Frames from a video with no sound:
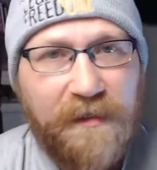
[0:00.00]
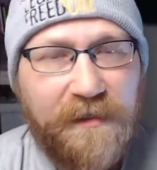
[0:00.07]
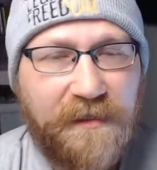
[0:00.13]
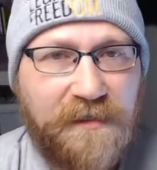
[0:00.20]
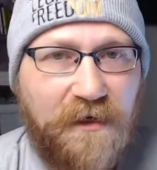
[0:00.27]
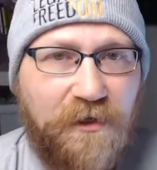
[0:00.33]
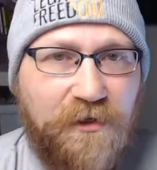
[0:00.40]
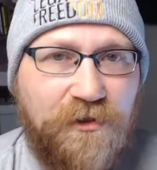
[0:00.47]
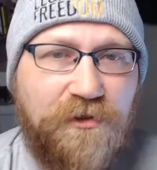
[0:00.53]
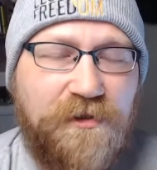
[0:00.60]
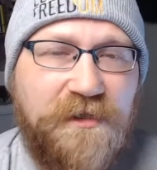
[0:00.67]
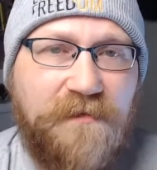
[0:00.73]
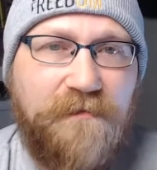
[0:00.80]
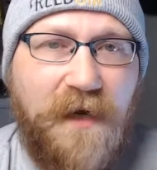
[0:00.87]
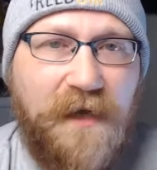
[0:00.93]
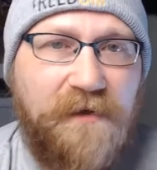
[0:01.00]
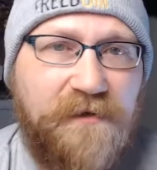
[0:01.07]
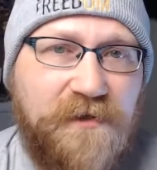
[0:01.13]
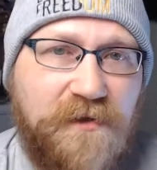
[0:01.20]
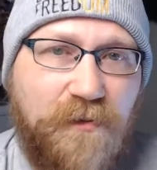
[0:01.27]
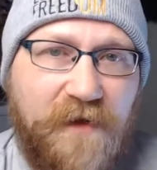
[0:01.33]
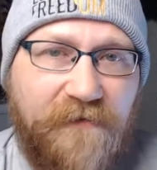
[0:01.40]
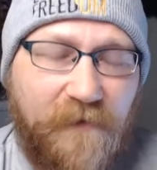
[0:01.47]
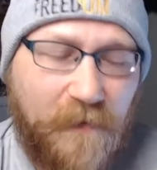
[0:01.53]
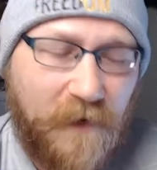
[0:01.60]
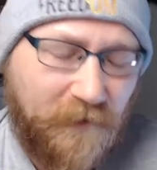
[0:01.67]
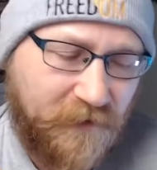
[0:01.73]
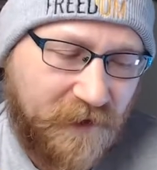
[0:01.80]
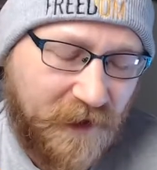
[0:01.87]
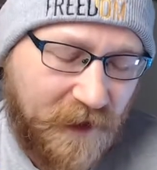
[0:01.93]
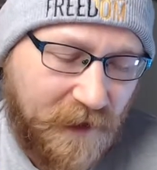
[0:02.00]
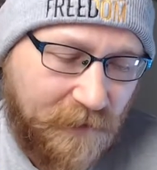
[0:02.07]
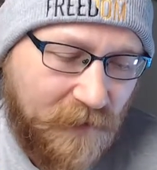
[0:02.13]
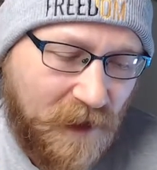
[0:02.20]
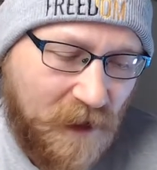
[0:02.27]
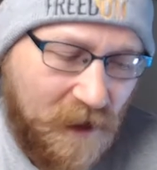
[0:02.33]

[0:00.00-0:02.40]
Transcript: that's hundreds of miles away from everything.